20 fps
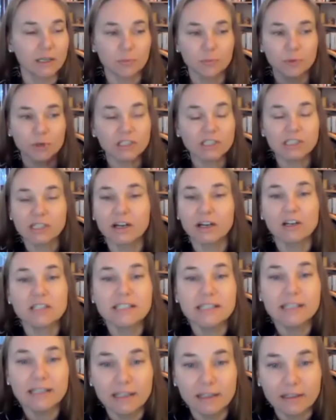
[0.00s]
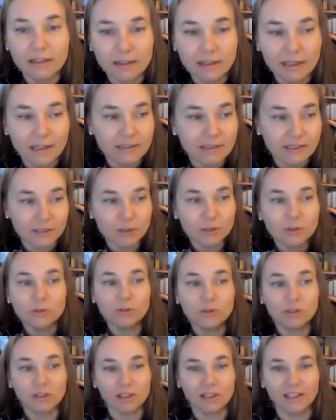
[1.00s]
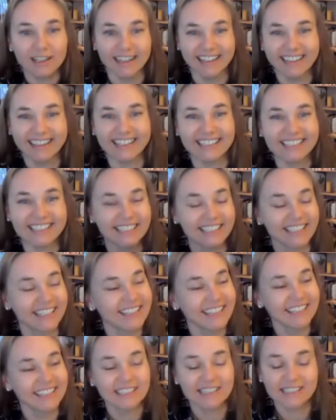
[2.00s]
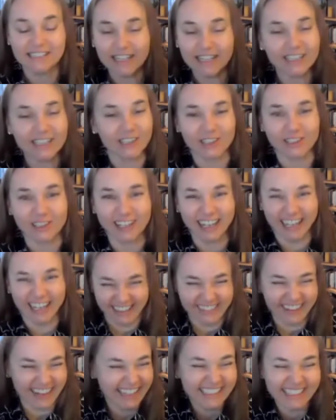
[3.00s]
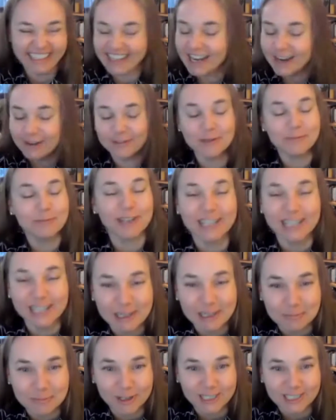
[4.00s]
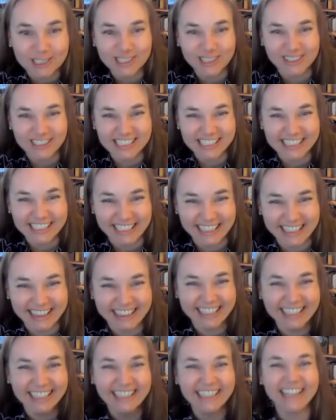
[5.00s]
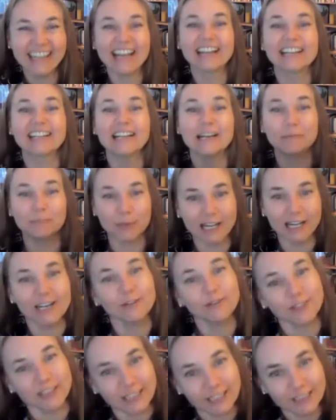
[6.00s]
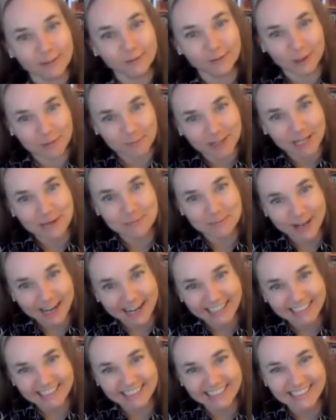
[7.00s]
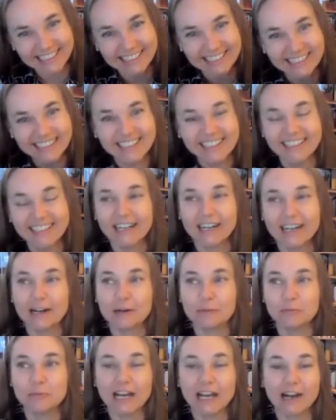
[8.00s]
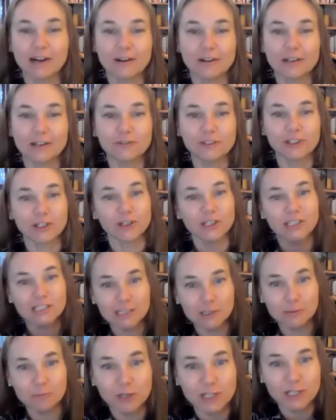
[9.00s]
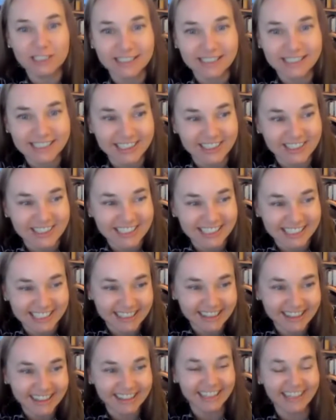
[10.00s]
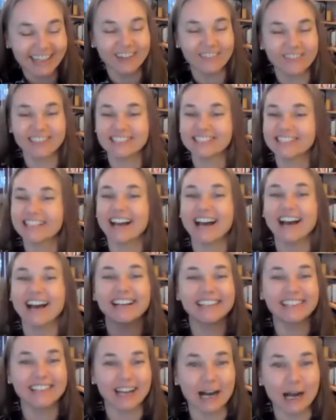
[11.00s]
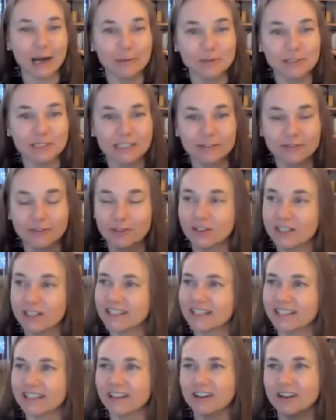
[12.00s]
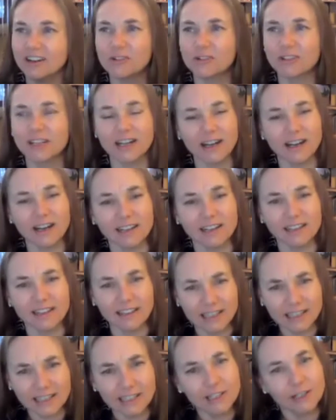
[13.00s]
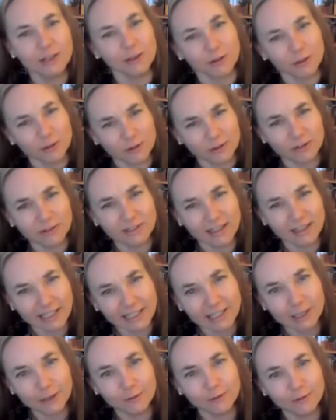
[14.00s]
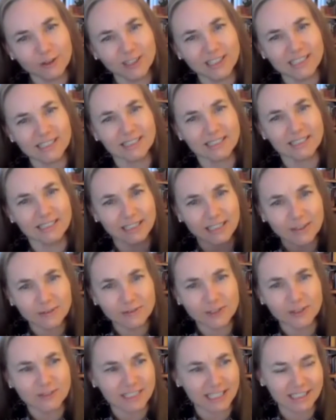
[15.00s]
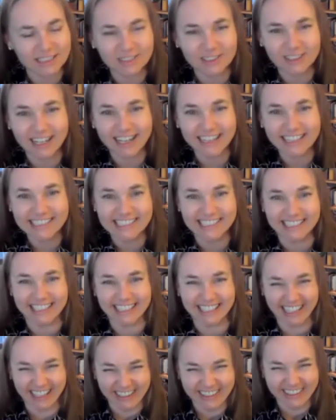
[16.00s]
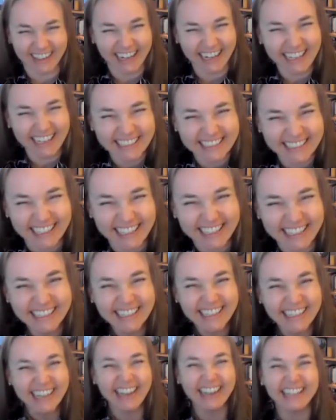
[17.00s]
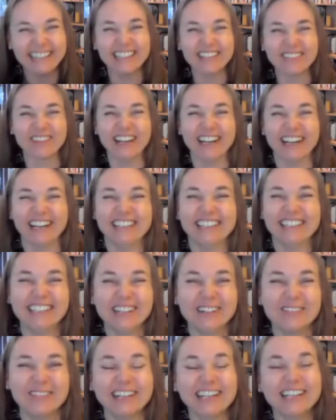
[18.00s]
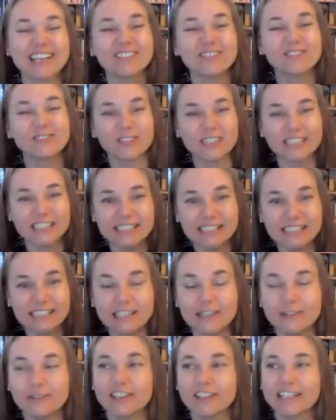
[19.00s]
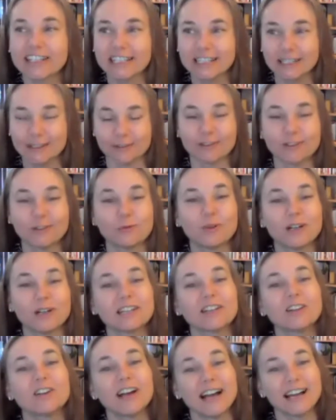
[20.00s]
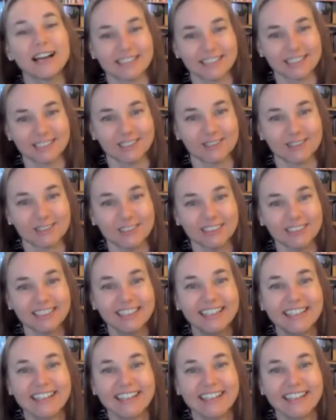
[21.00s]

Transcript: brushing our teeth as a tool that's secular, right? Like everybody can brush their teeth and get benefit from that practice. Now, if a Christian brushes their teeth, they have this added option of going like, oh God, thank you. Thank you for this gift of dental hygiene, right? And then we can receive the gift with gratitude,